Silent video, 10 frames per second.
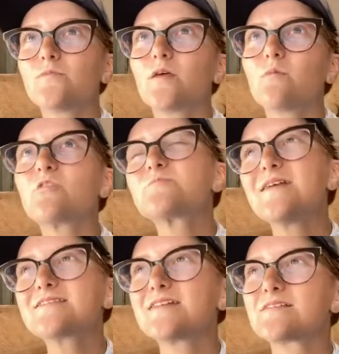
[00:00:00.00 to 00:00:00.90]
Which
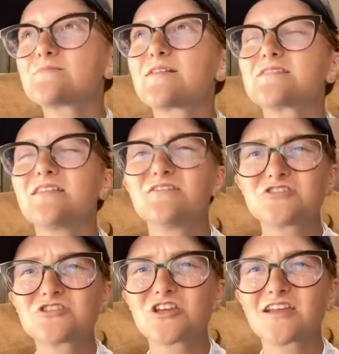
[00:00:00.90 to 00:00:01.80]
makes sense because in
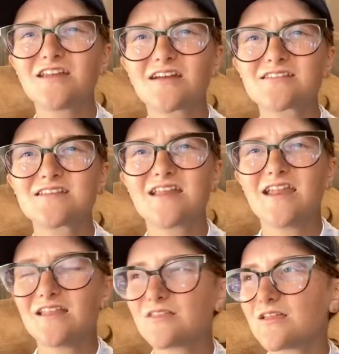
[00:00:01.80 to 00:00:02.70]
chicken nuggets and
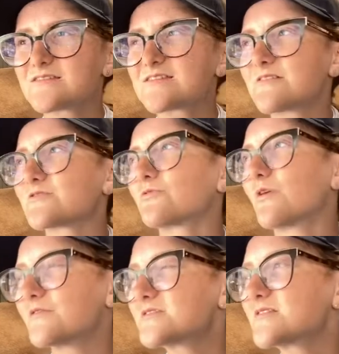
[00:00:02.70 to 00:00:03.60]
anything sounds
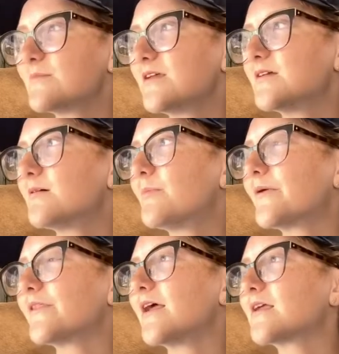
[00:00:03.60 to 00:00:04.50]
gross to me,
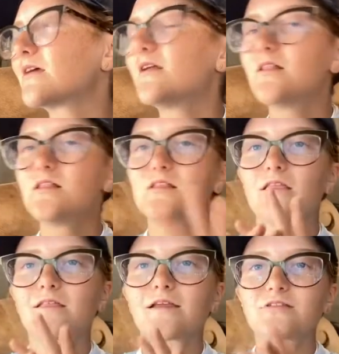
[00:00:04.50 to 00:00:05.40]
but like,
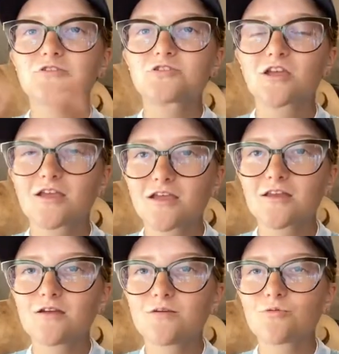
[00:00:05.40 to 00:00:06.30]
like a
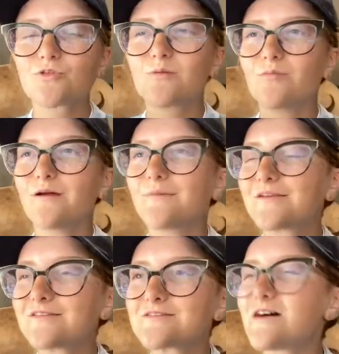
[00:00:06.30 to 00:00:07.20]
chicken with like
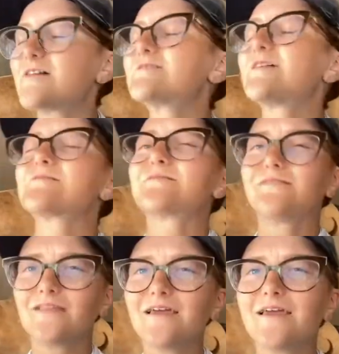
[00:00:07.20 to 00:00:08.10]
barbecue sauce sounds
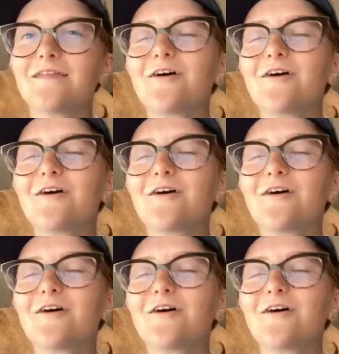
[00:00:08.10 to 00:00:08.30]
lit.